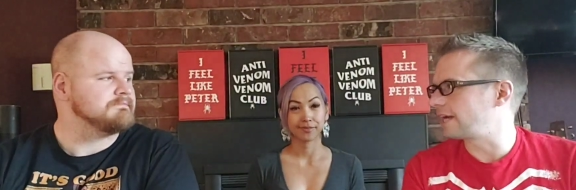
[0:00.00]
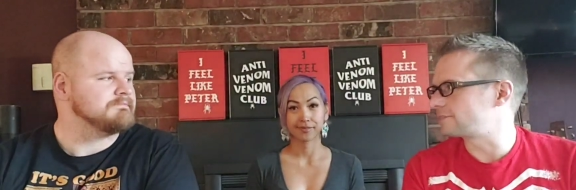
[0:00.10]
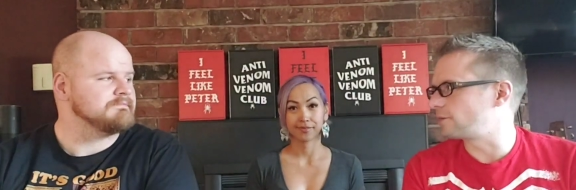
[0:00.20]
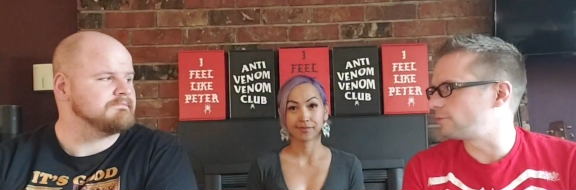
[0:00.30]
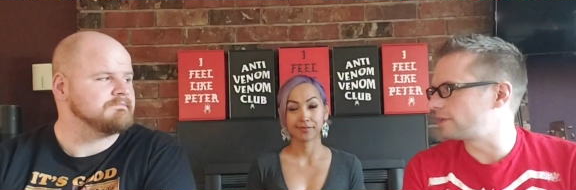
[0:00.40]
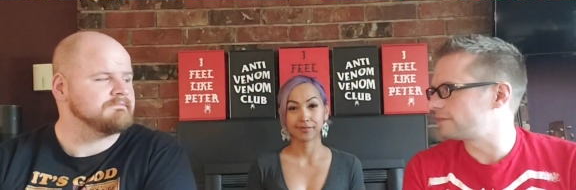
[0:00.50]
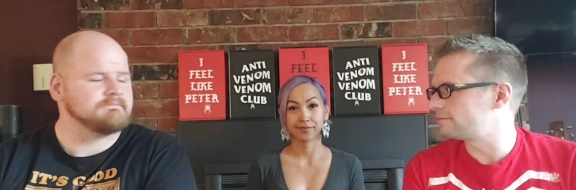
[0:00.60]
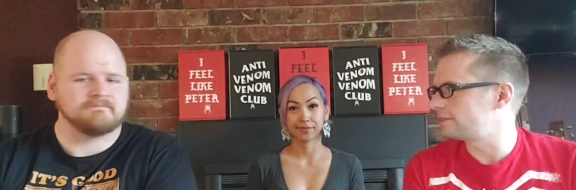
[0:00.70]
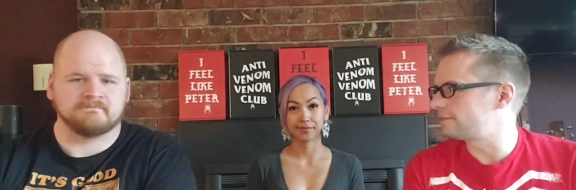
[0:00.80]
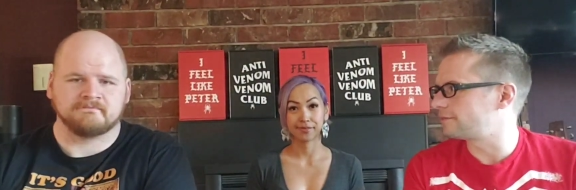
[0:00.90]
Speaker 1: you guys know, we
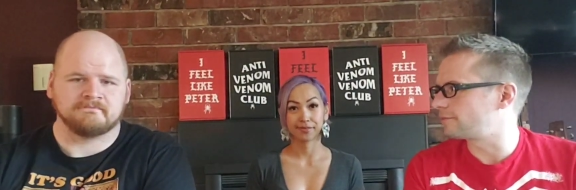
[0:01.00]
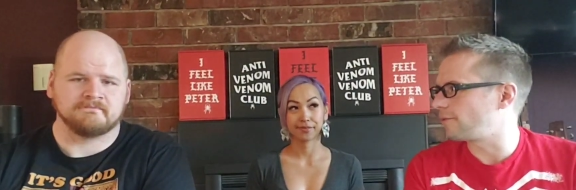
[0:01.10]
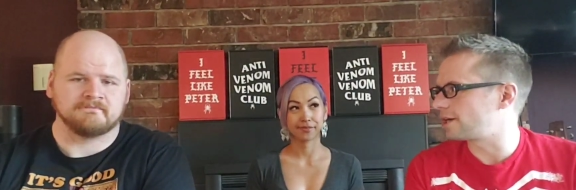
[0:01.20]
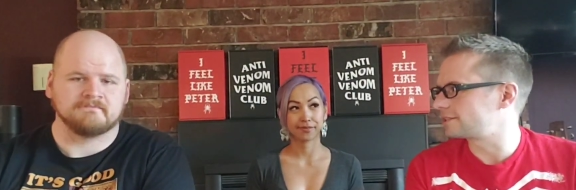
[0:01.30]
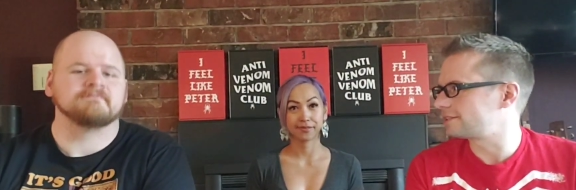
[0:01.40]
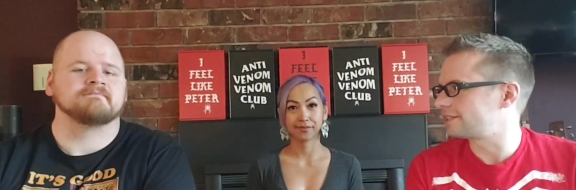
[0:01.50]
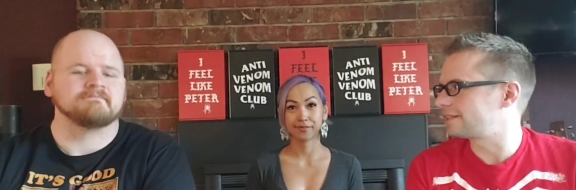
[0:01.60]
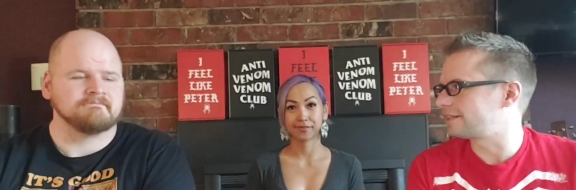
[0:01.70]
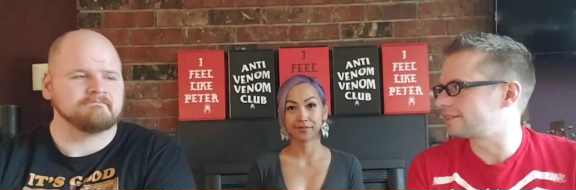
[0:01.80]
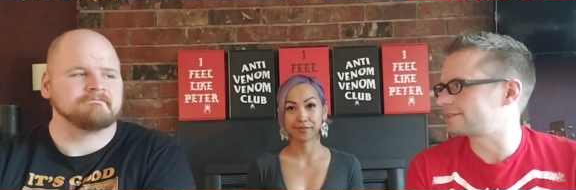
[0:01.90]
live in
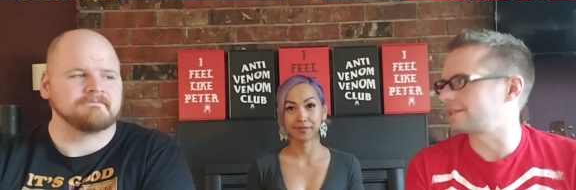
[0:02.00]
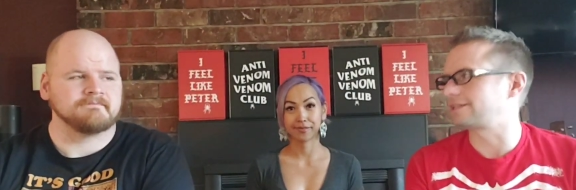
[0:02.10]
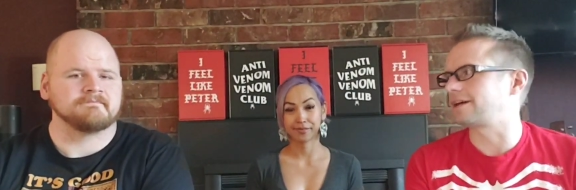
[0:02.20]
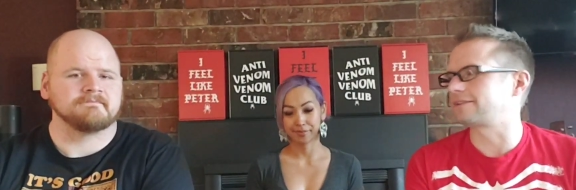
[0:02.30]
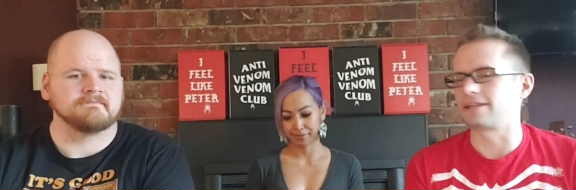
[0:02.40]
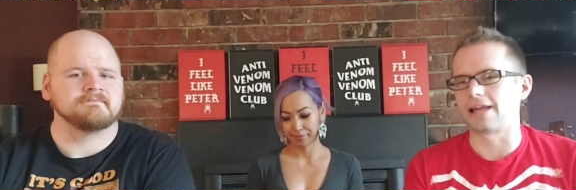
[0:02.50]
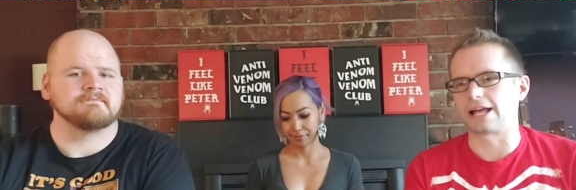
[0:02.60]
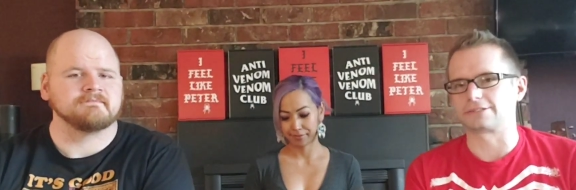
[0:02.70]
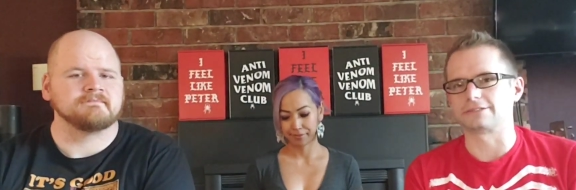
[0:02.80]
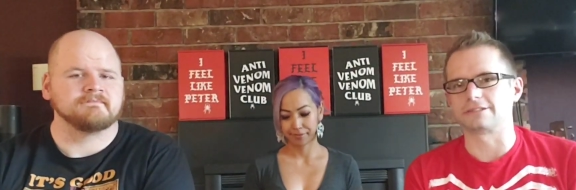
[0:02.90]
Washington. They just sent out the
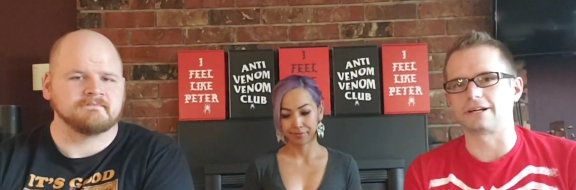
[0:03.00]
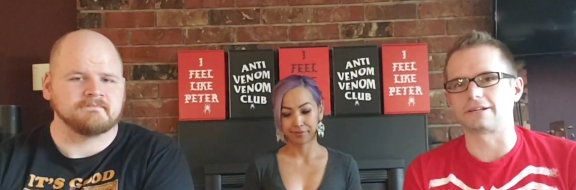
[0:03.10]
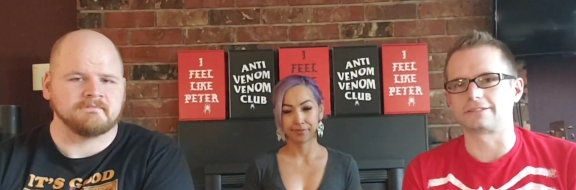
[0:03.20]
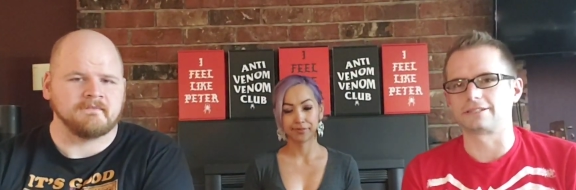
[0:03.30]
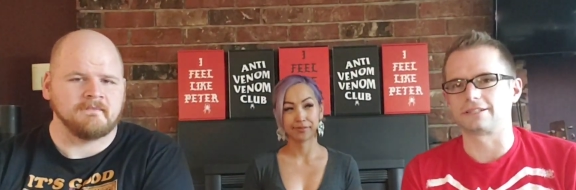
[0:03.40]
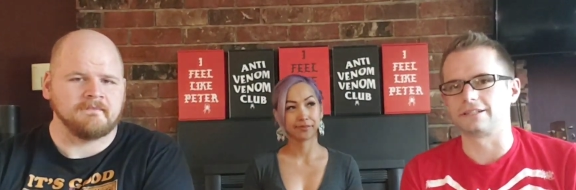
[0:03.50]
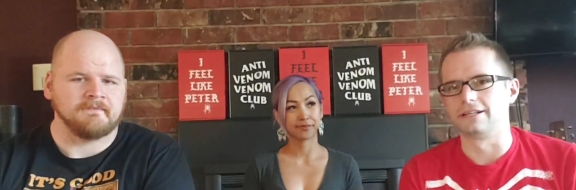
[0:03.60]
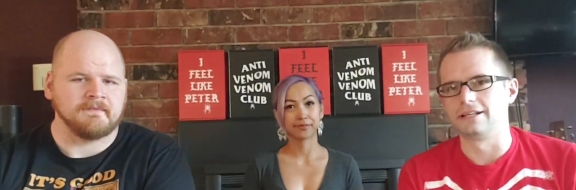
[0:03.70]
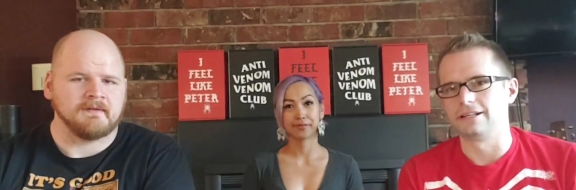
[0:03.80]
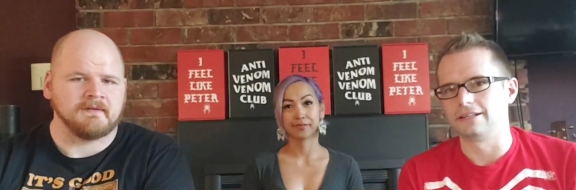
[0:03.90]
National Guard to
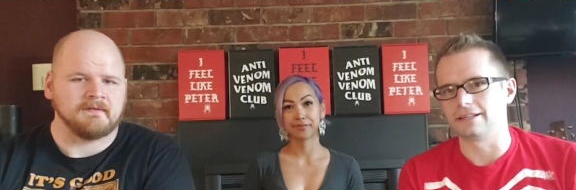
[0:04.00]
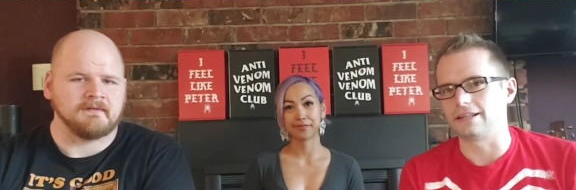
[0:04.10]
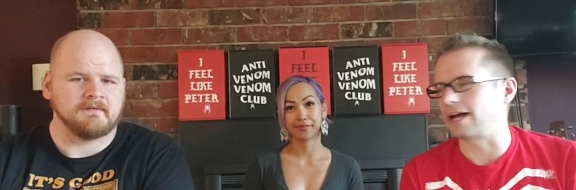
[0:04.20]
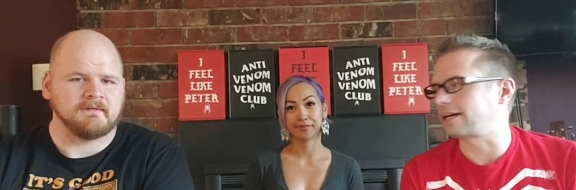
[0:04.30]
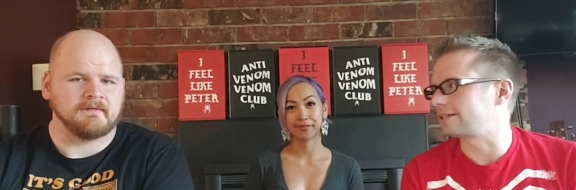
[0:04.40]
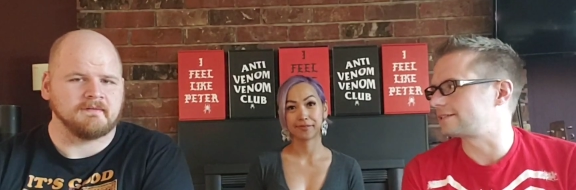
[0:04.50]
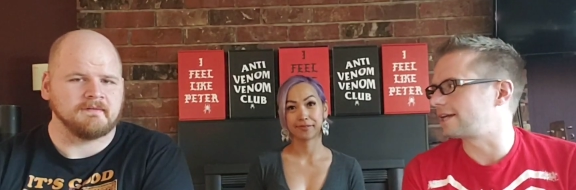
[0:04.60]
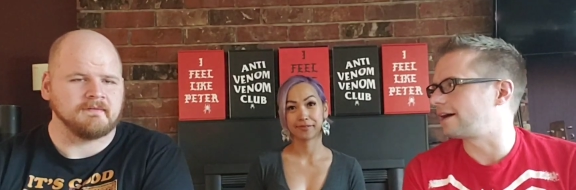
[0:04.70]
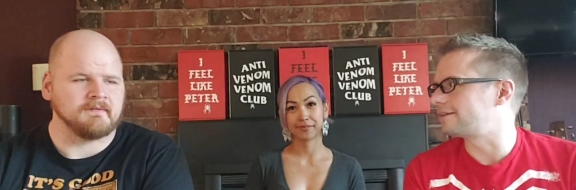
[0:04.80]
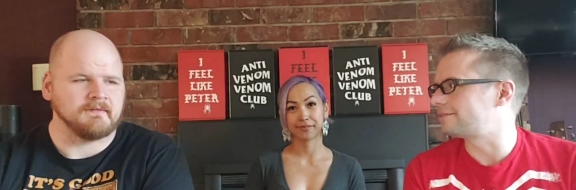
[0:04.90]
lock us
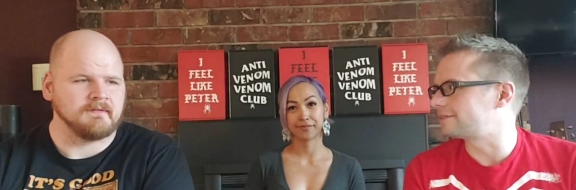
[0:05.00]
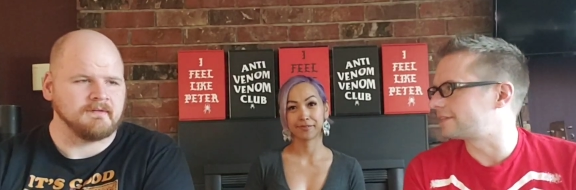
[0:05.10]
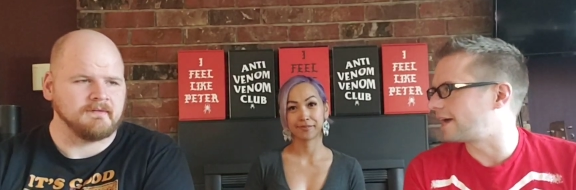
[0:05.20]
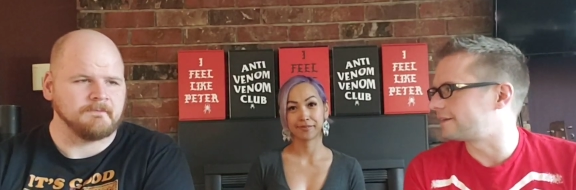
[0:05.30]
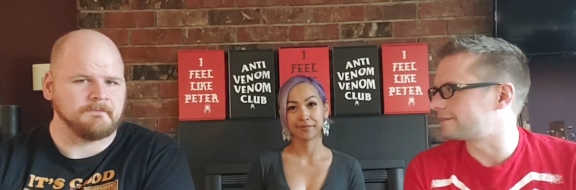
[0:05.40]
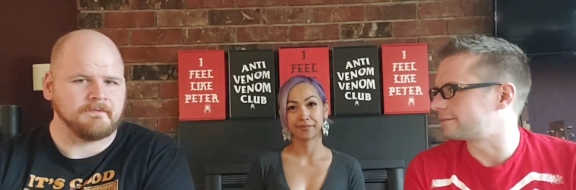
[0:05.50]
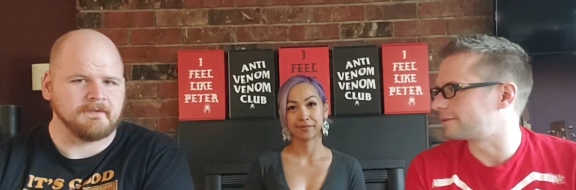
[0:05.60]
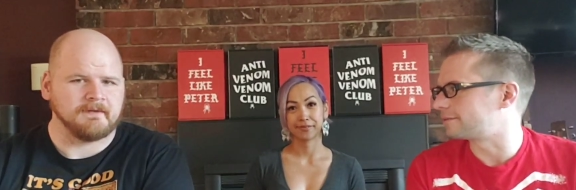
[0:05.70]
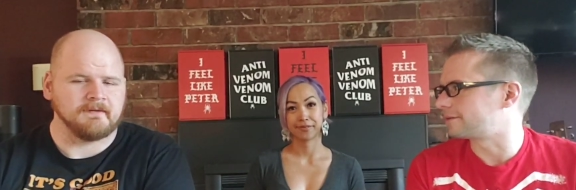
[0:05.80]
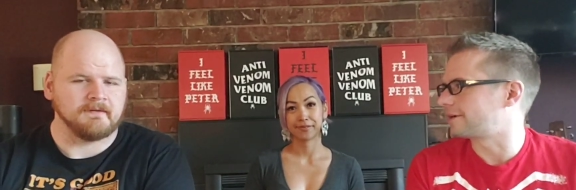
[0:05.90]
down even tighter
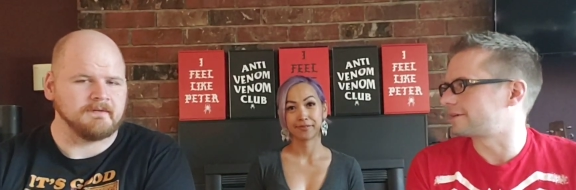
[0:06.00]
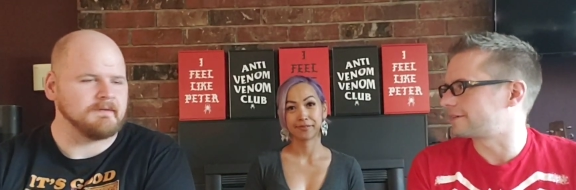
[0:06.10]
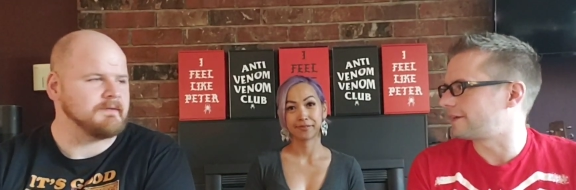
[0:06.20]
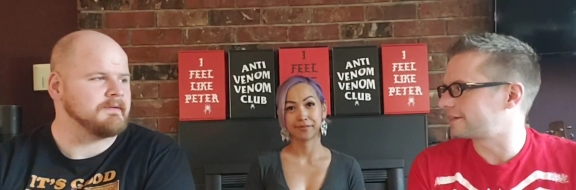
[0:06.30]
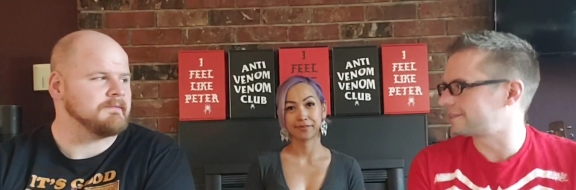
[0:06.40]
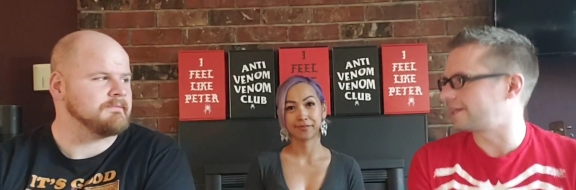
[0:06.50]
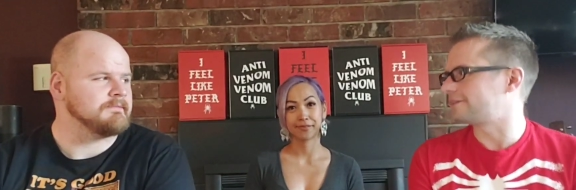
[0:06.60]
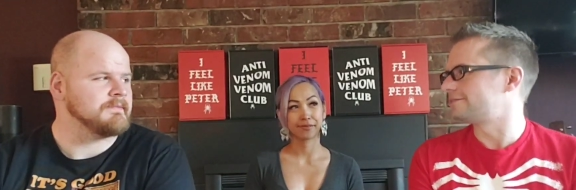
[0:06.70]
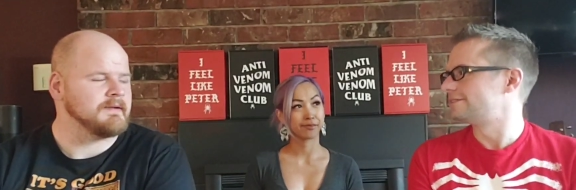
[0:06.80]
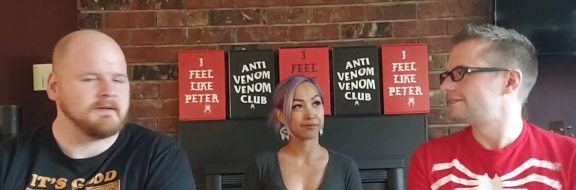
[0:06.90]
than we were already locked
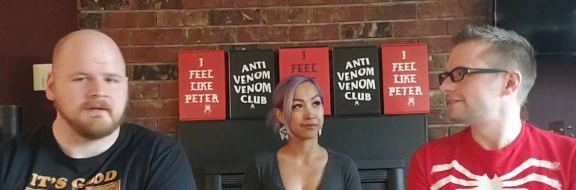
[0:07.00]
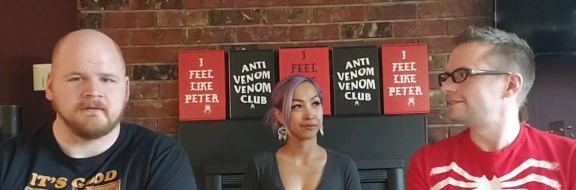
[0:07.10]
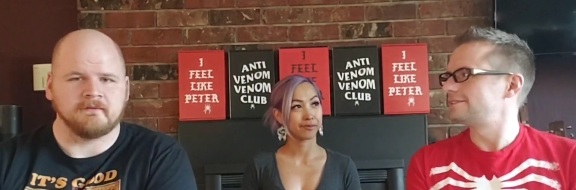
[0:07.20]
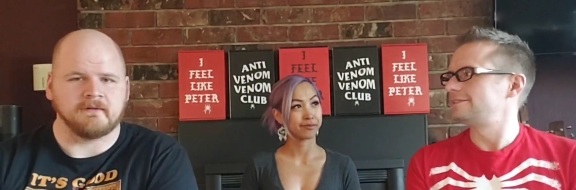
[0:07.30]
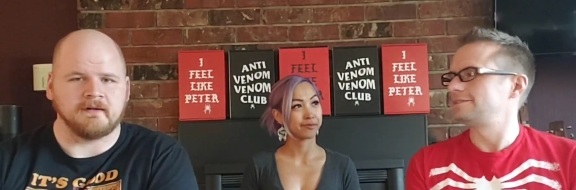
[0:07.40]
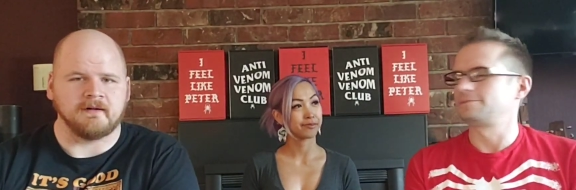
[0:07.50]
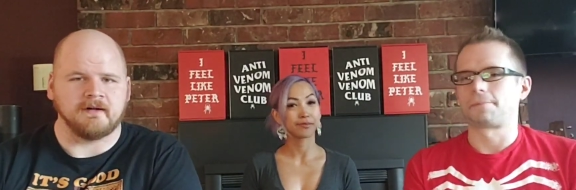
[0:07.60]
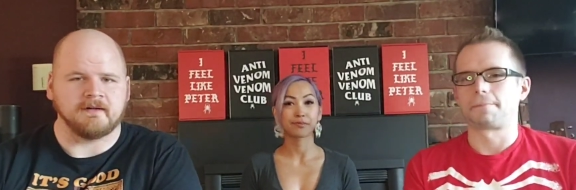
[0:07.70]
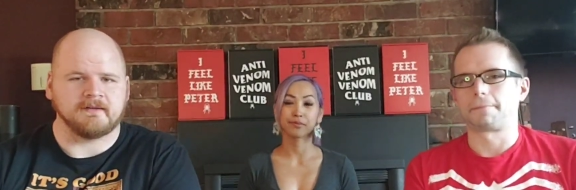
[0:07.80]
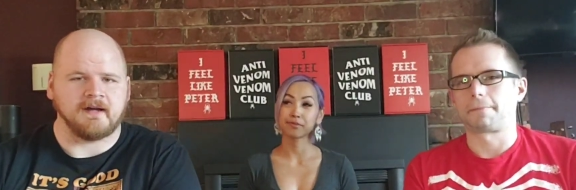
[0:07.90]
down.
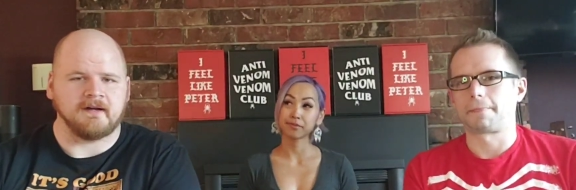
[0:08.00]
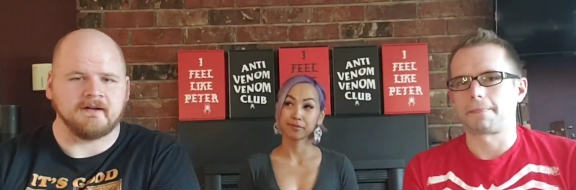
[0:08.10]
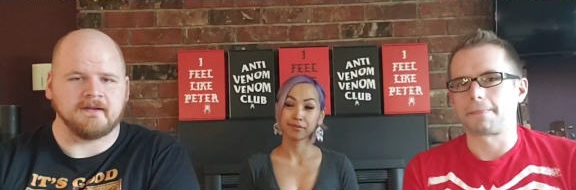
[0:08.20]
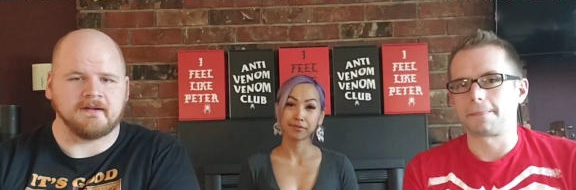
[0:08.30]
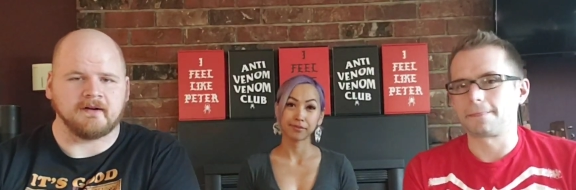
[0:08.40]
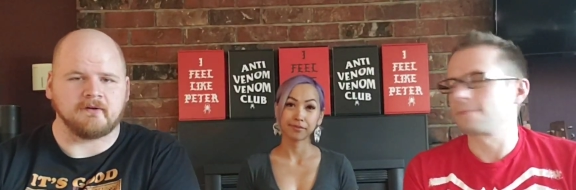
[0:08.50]
We're
Speaker 2: tighter than a